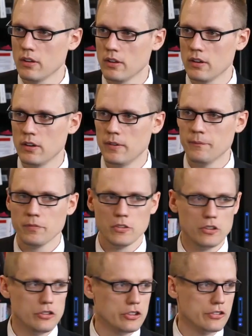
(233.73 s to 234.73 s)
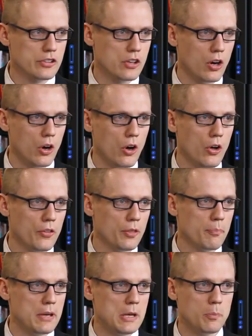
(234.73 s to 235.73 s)
Right. Just call the
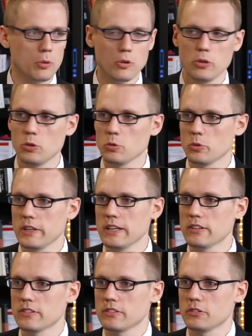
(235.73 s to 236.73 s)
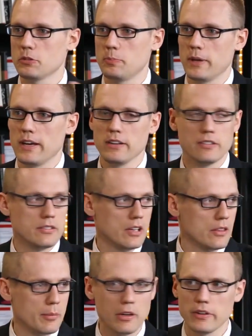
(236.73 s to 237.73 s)
people who lease space in
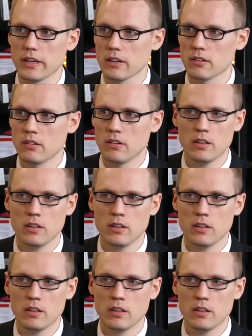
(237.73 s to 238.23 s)
the building. Yeah.